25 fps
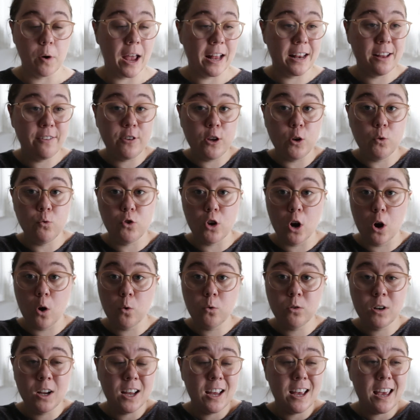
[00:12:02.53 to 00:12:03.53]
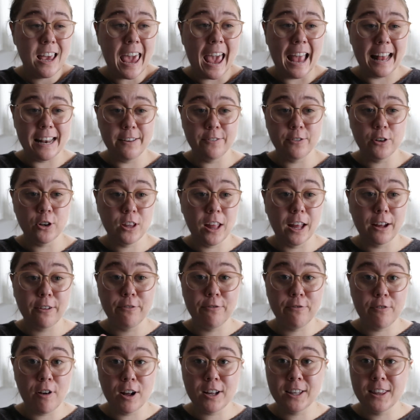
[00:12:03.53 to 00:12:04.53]
And if you don't, and if you're like,
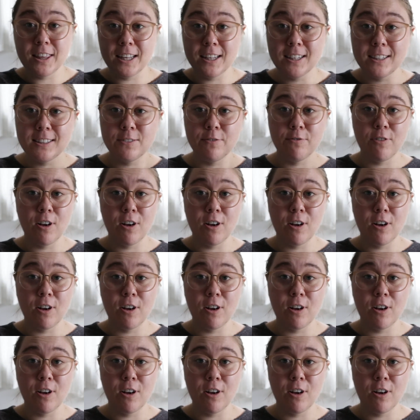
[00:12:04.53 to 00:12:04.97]
fuck this,